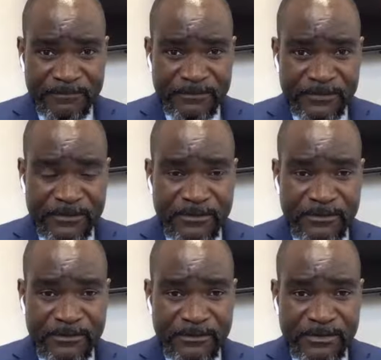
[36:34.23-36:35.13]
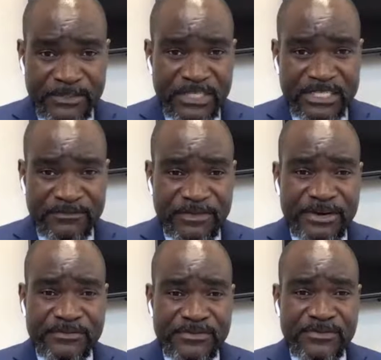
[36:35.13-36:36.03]
You know, it's just very
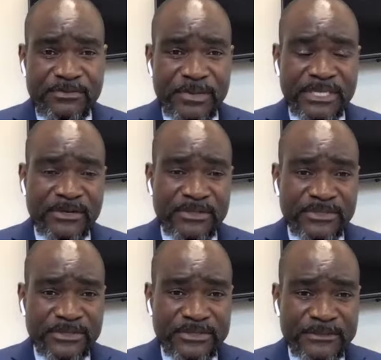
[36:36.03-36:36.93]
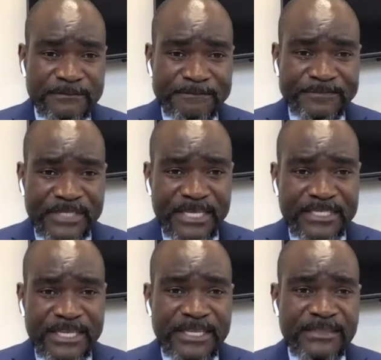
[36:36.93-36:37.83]
few Pentecostals that are
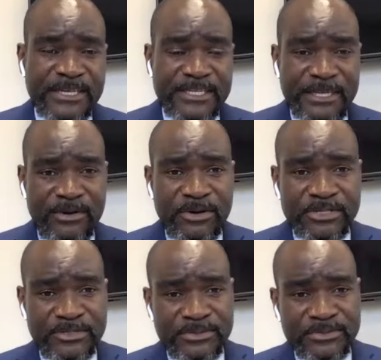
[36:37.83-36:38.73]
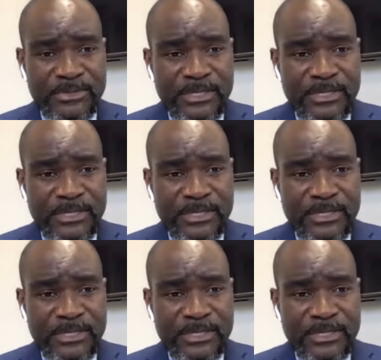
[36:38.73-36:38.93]
saying that they're going to